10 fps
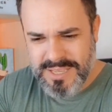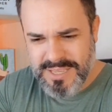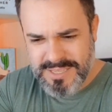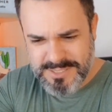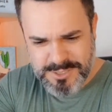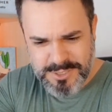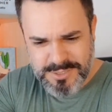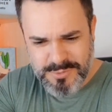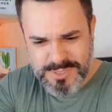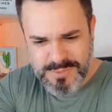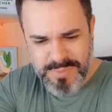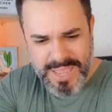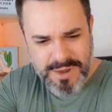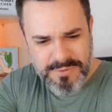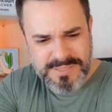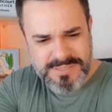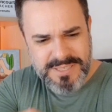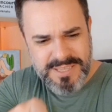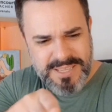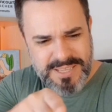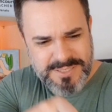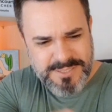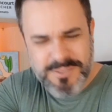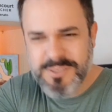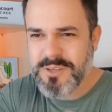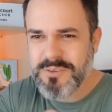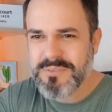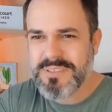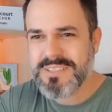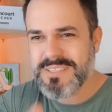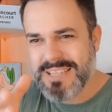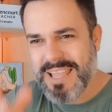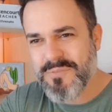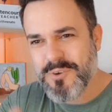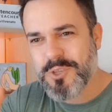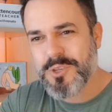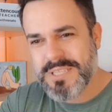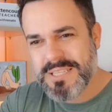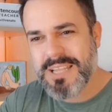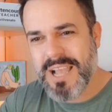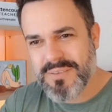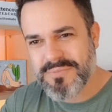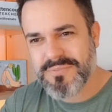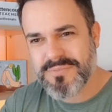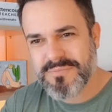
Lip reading: It's too transparent. It's too, it's never good enough.